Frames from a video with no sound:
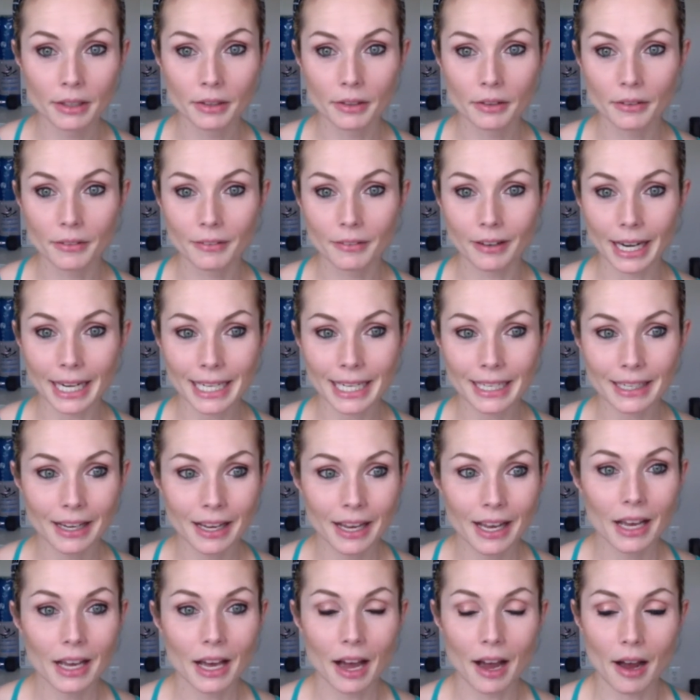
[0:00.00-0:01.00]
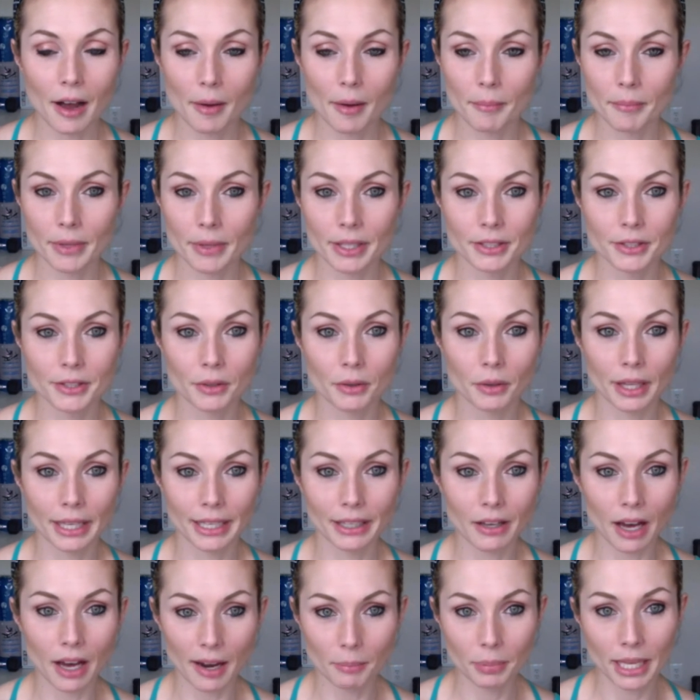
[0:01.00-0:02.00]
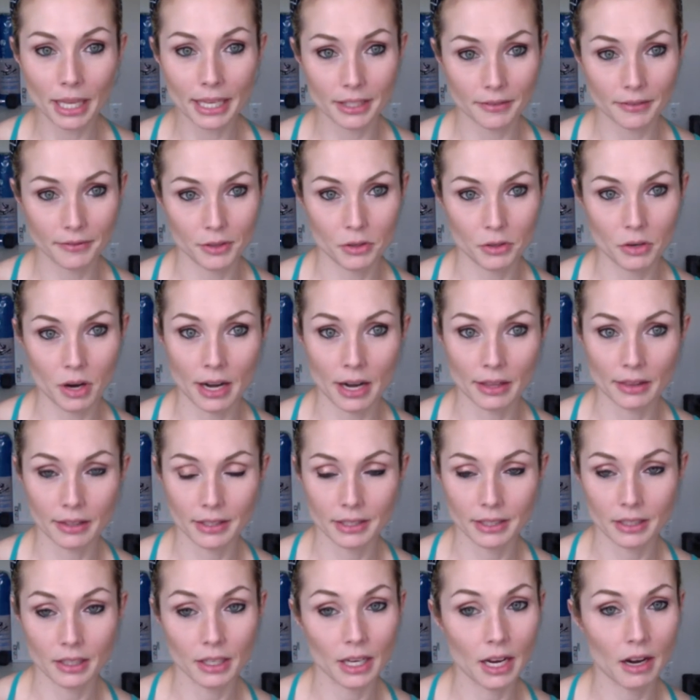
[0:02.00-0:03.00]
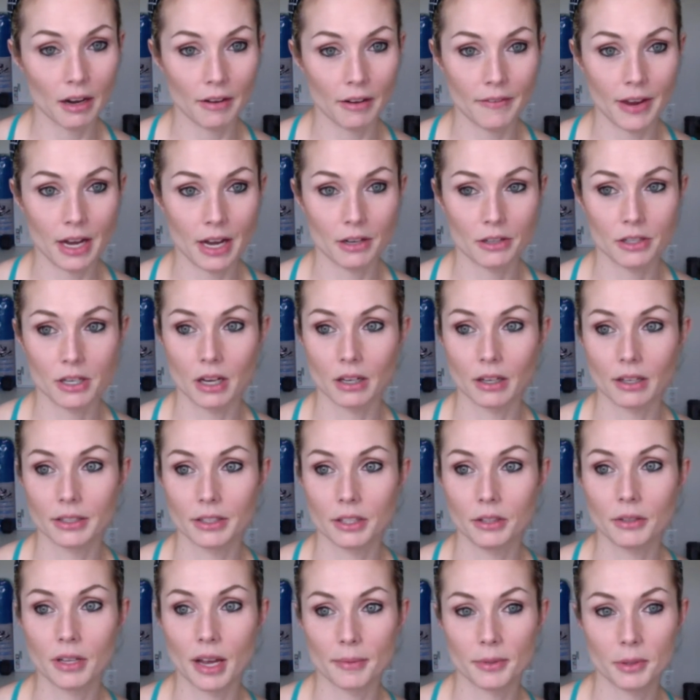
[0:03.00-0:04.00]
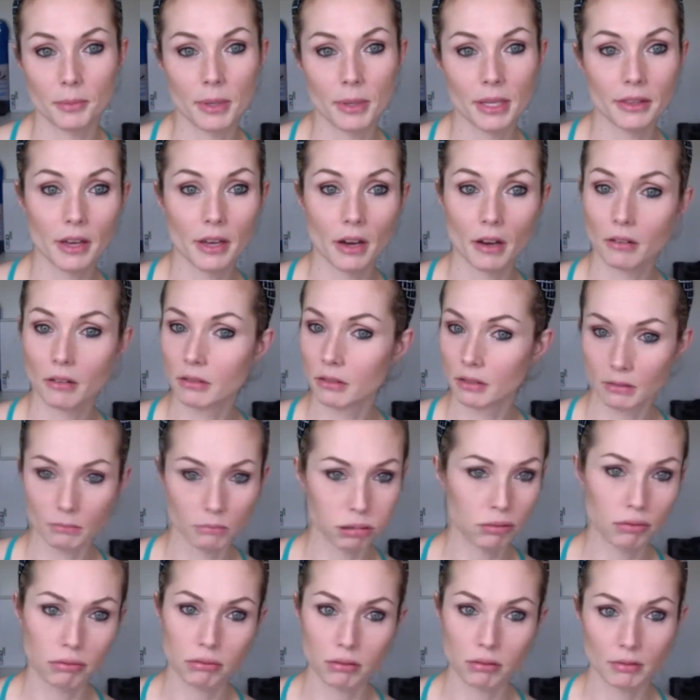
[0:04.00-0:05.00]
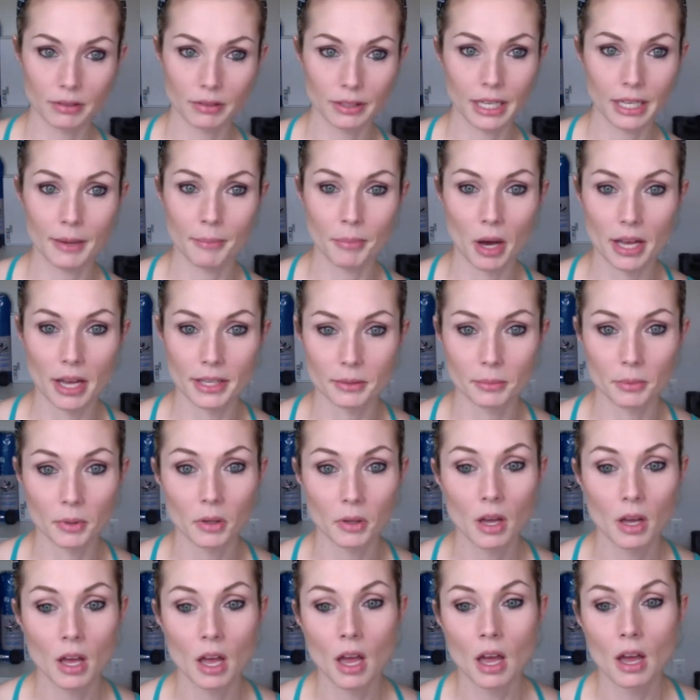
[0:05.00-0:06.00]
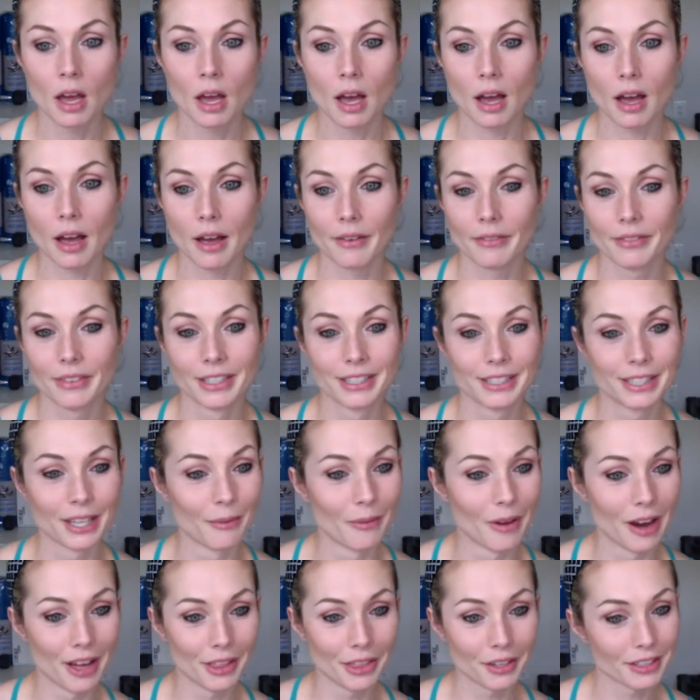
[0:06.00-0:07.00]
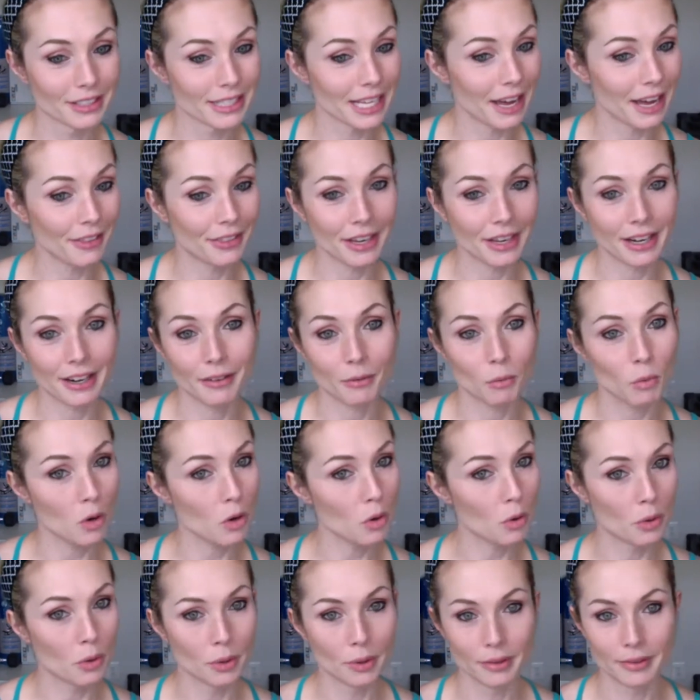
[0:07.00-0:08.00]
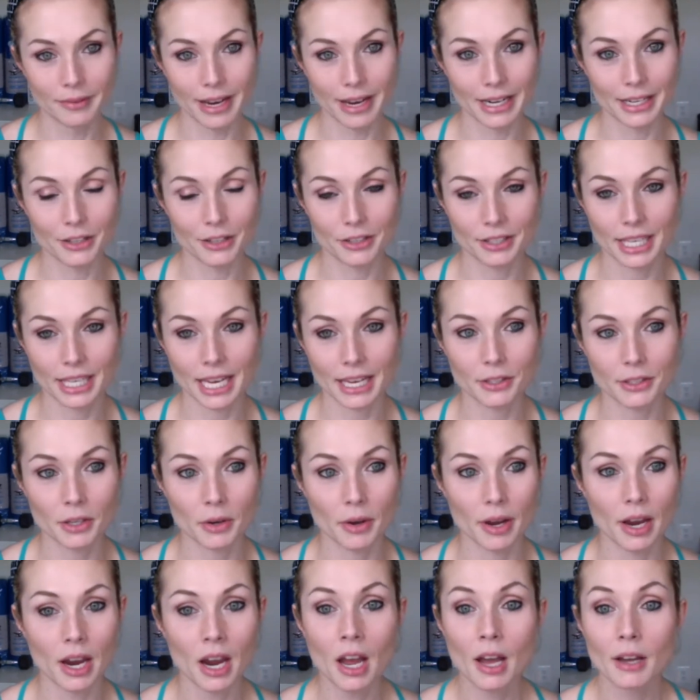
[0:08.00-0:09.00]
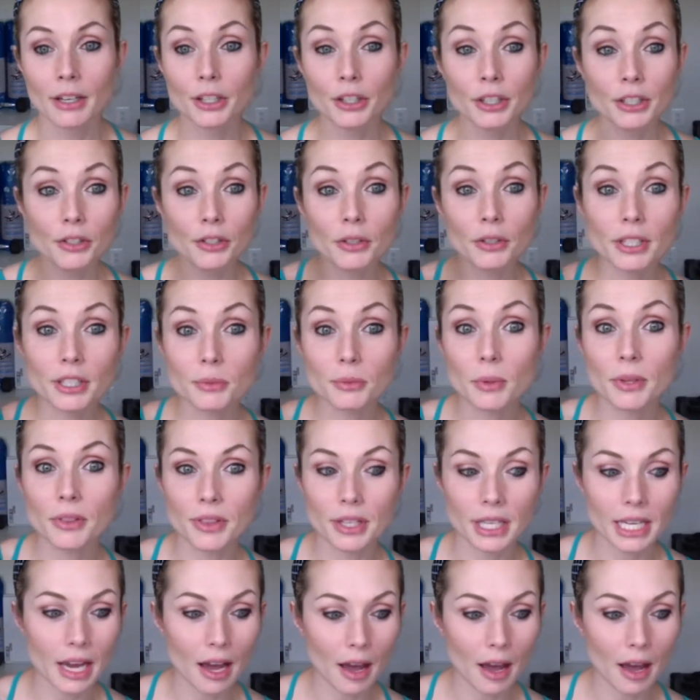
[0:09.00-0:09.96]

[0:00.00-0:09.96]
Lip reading: right? So God bless if you try and listen to Gary Vaynerchuk on 2 times speed though. Impossible. There's some authors out there, woo, man, you just can't do it. You do this with the